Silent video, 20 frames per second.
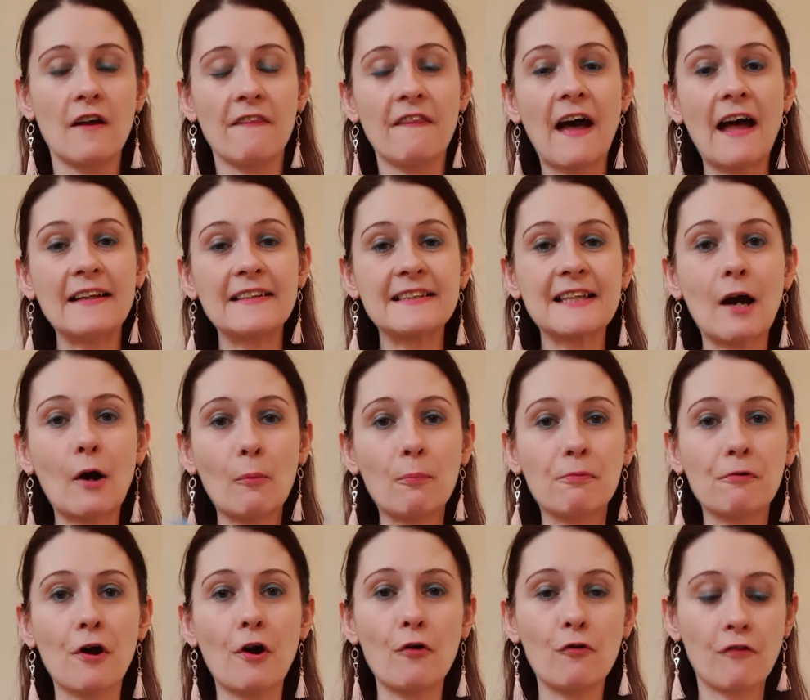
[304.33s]
That's how
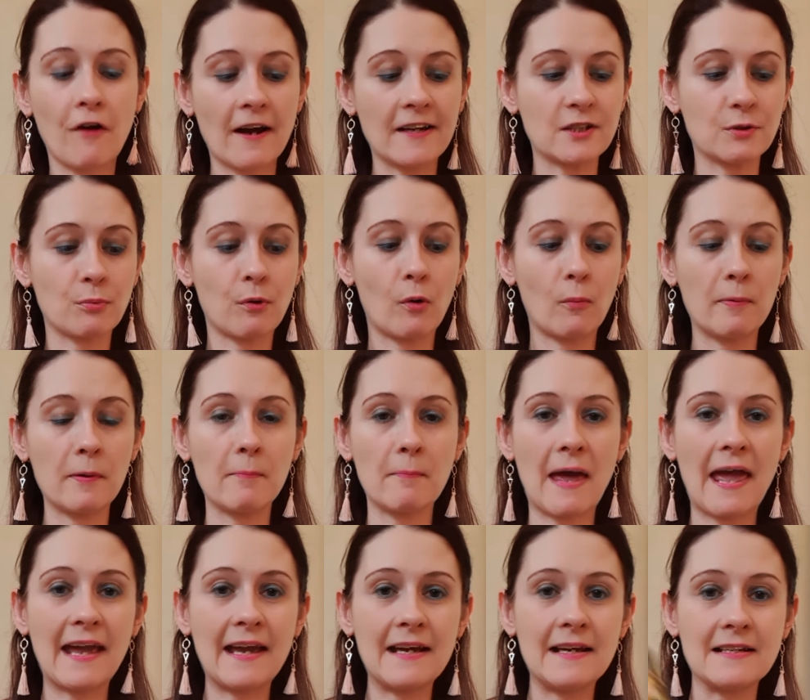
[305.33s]
progress will be
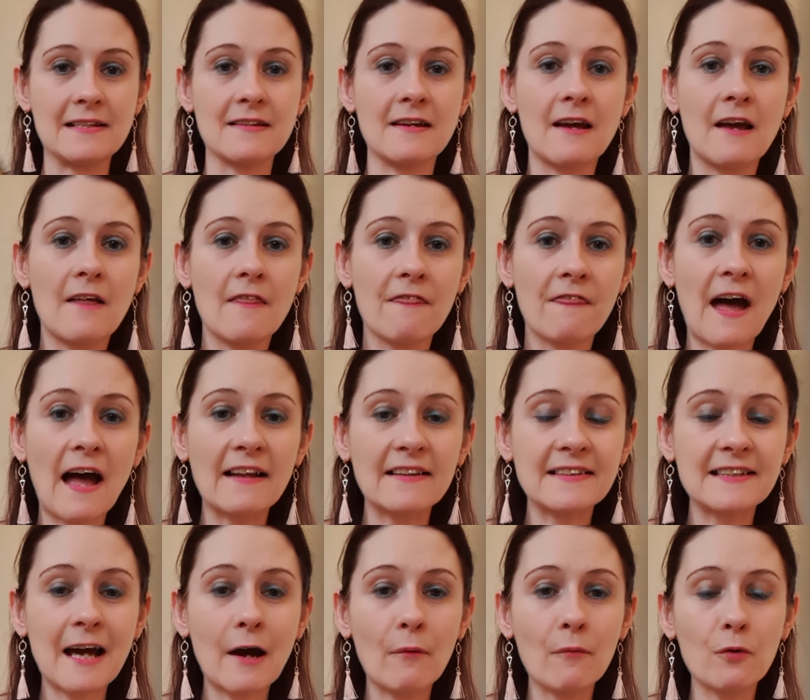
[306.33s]
made.
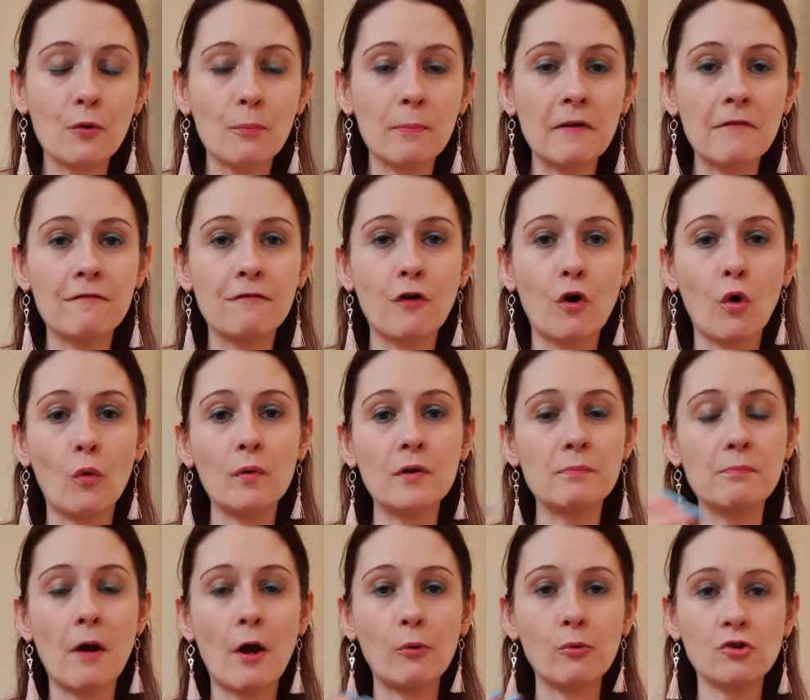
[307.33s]
That's how there'll be
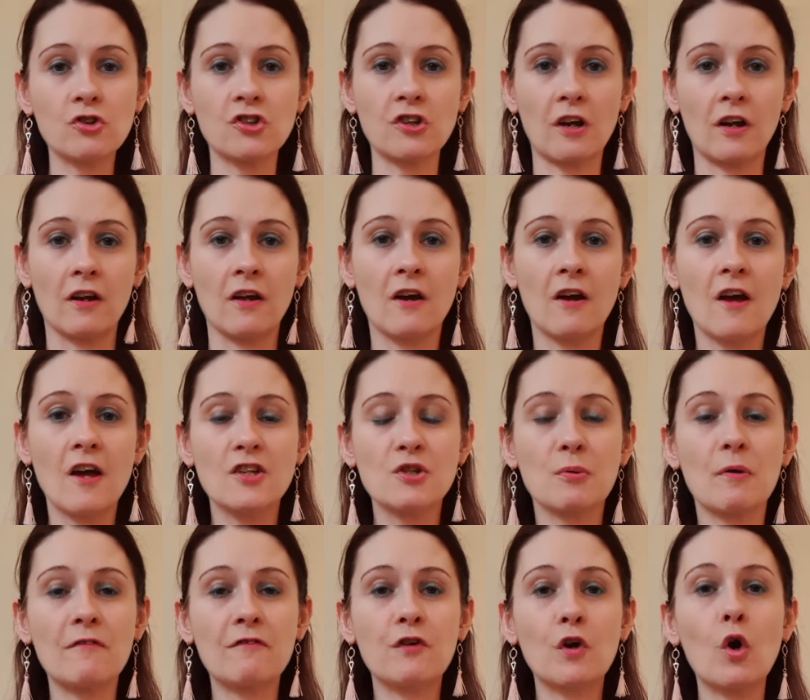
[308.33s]
forward motion.
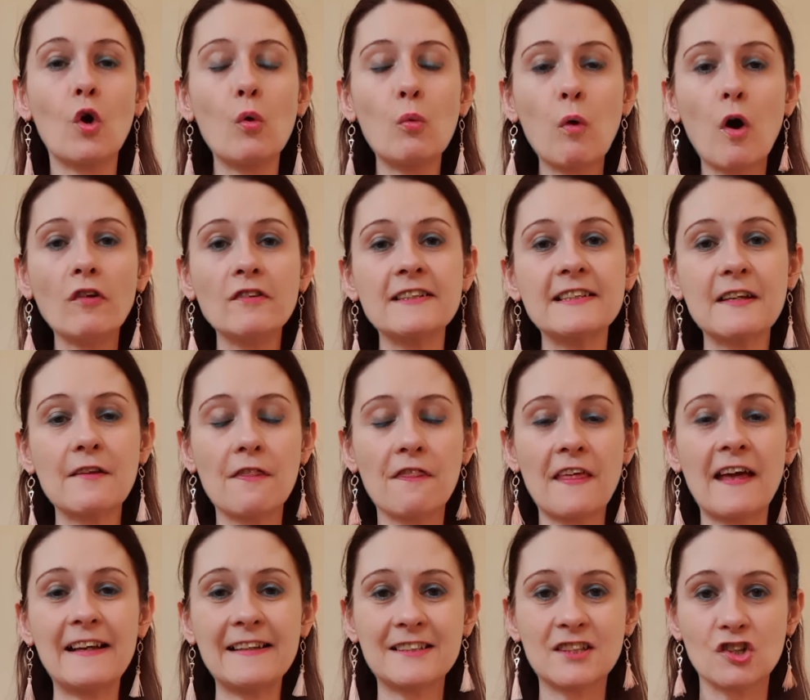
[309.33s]
So if you're wanting
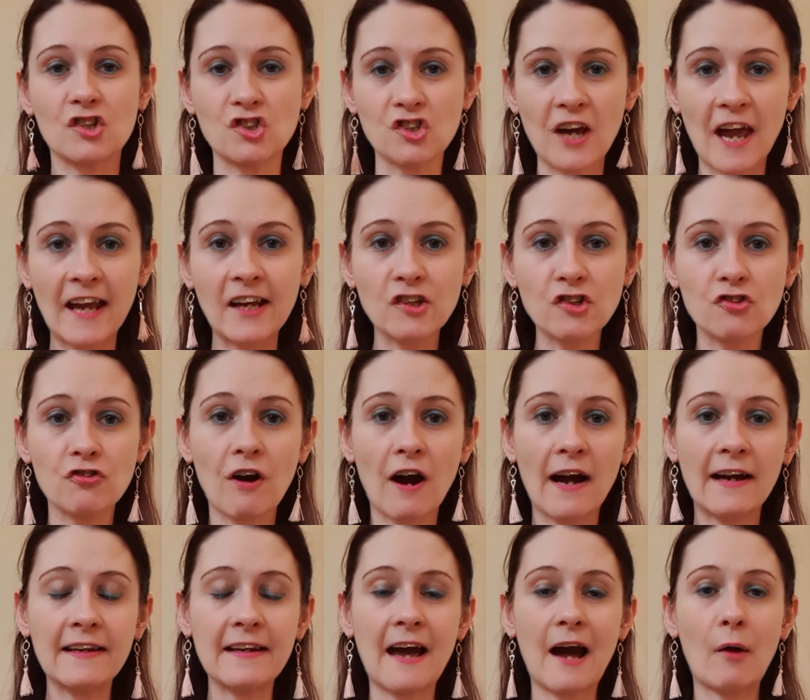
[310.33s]
things to change
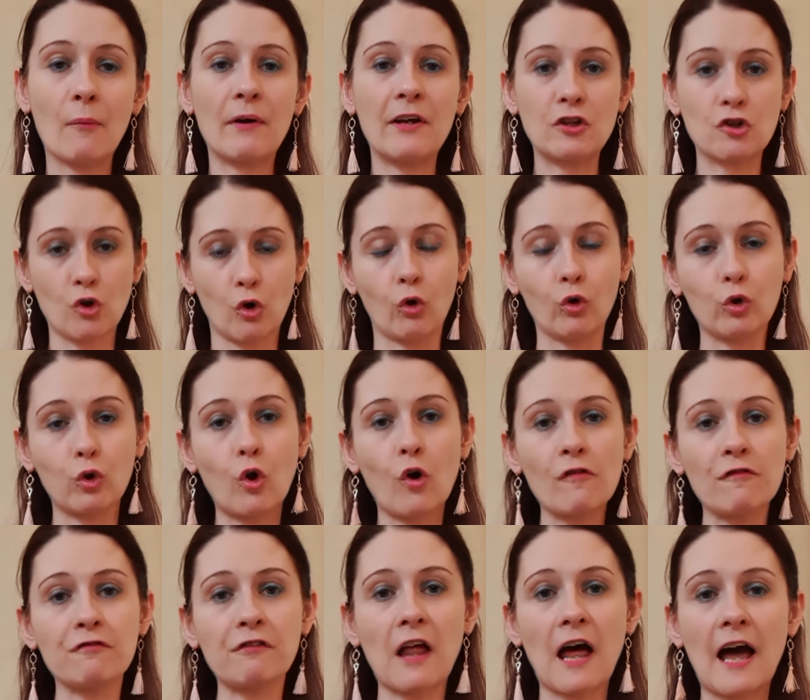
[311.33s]
right now in your
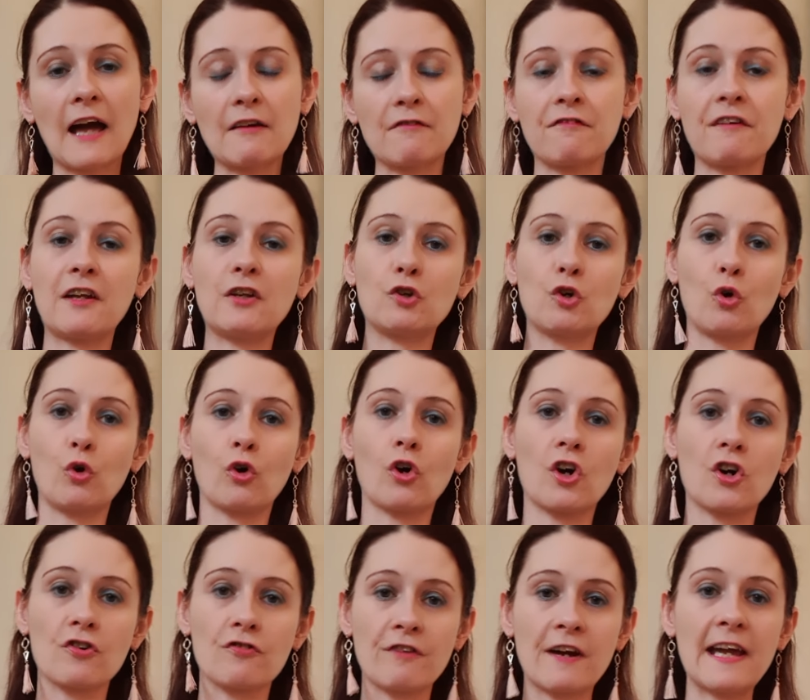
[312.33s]
love life, in your
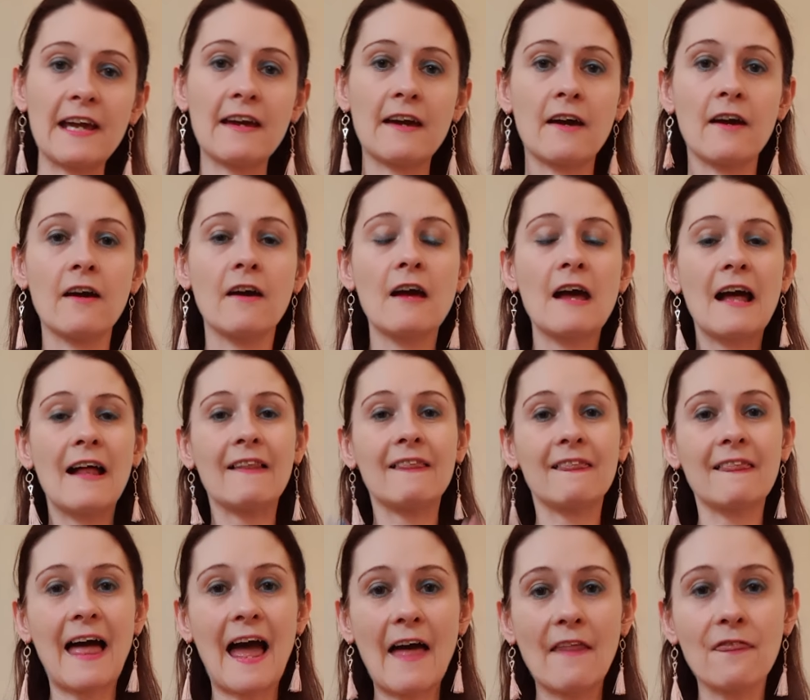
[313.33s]
career,
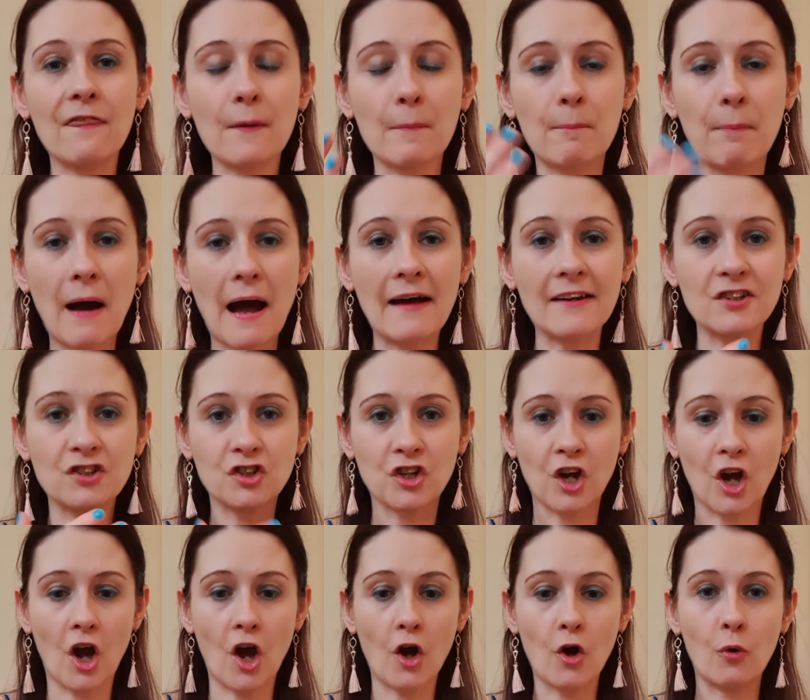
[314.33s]
let the past
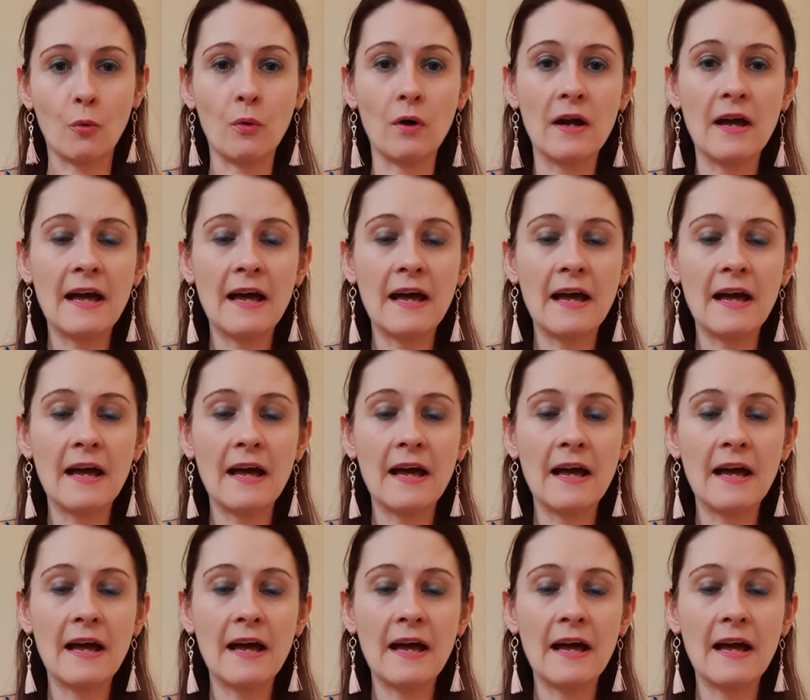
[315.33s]
go.